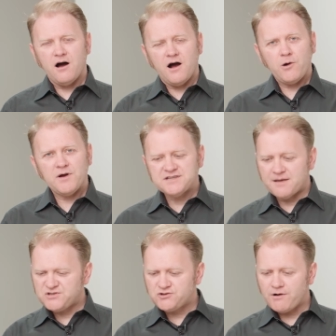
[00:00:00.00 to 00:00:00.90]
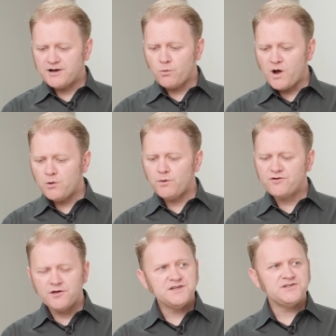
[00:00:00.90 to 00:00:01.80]
iOS apps straight away. We've
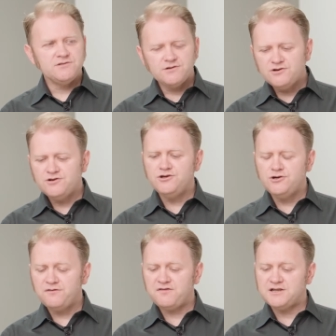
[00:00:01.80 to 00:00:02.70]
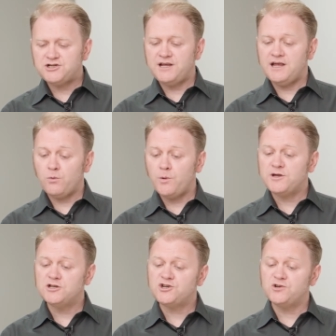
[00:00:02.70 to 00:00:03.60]
got this new feature here where we
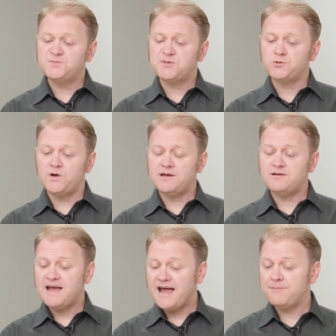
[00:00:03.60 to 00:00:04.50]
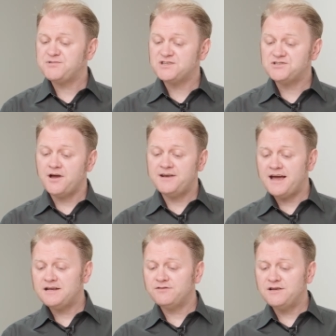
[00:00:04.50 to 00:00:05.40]
can choose between apps designed
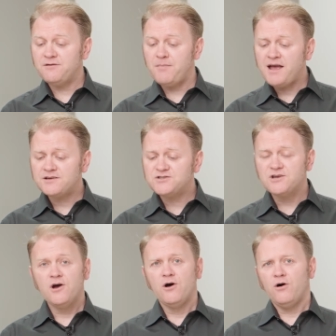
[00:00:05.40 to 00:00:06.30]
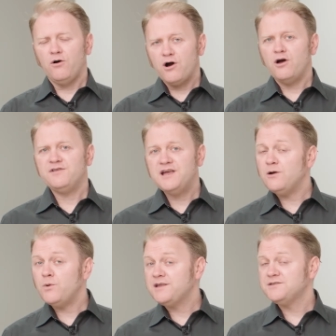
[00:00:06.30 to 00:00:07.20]
natively for Macs or over
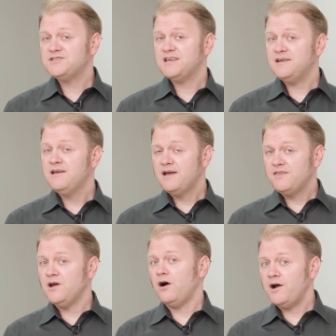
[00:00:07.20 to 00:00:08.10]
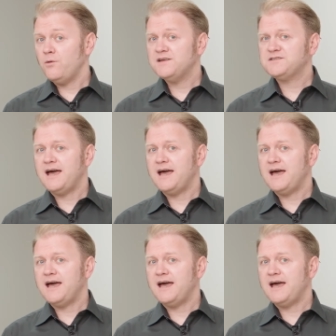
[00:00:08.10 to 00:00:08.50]
here we can see the iOS